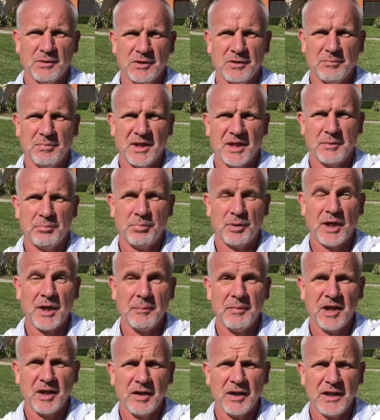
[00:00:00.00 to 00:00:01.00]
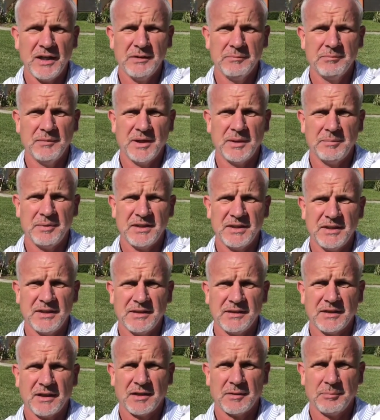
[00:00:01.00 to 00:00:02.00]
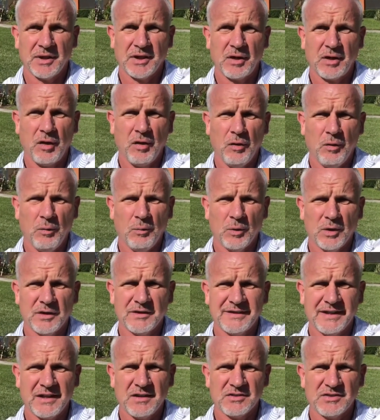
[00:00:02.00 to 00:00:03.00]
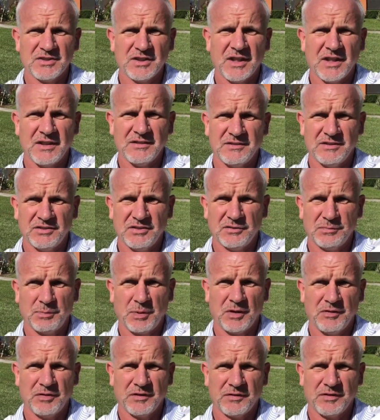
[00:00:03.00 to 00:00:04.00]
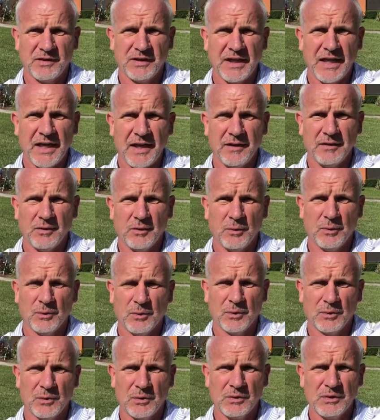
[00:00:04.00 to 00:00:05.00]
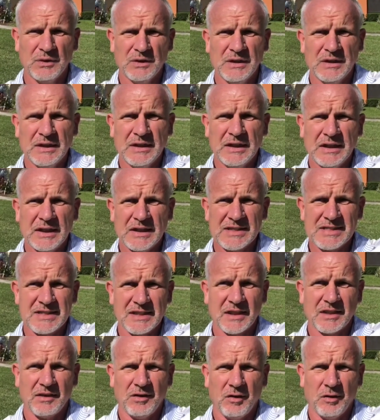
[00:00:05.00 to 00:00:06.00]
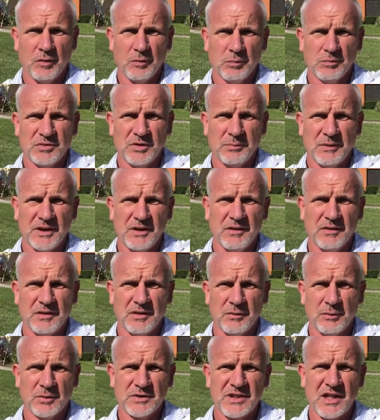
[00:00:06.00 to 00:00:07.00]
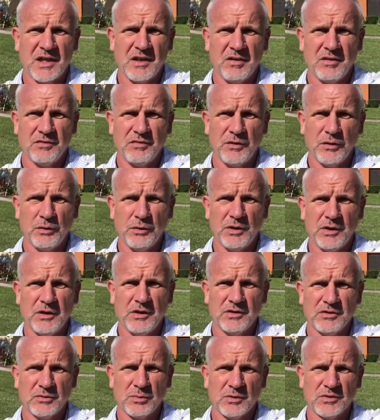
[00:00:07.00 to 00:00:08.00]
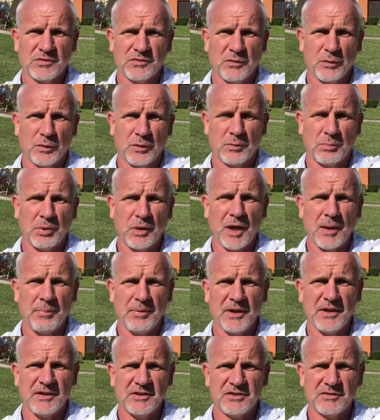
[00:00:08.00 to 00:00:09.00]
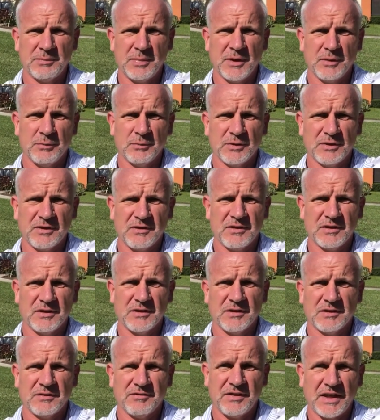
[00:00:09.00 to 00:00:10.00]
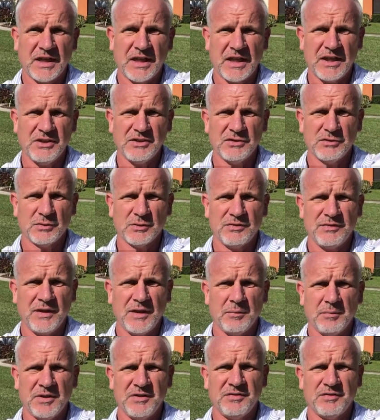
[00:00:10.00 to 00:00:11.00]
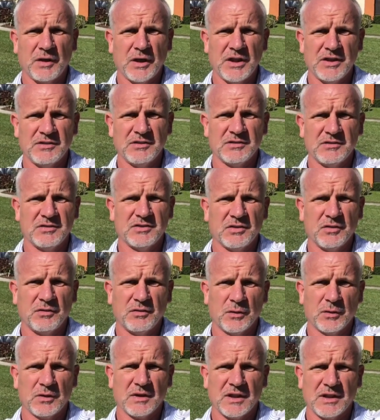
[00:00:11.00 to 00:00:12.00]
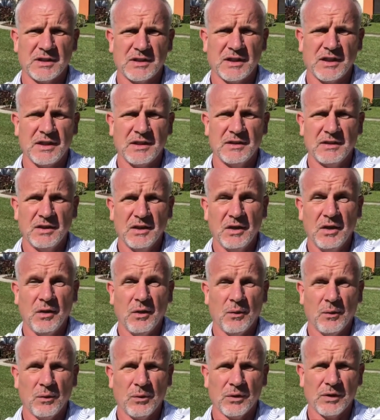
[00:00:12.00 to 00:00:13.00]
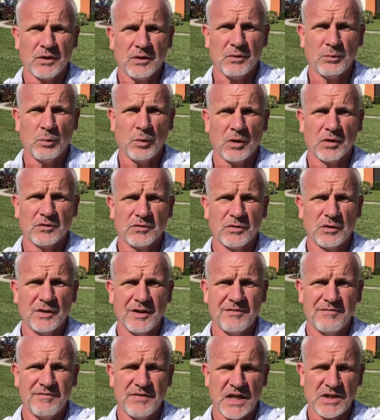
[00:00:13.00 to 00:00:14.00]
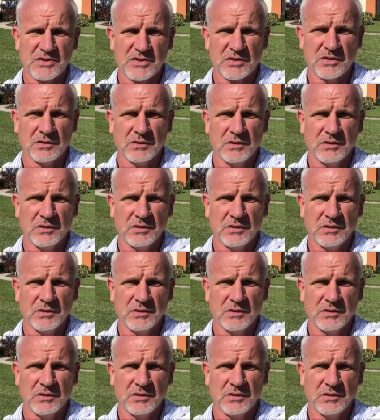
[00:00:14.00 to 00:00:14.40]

to buy a primary, maybe got a big home, want to downsize, this is perfect for that, or a second home, somebody looking to retire in a few years, wants a Florida property to spend with uh, vacations with family, friends, and so forth like that, or it could work for an investor.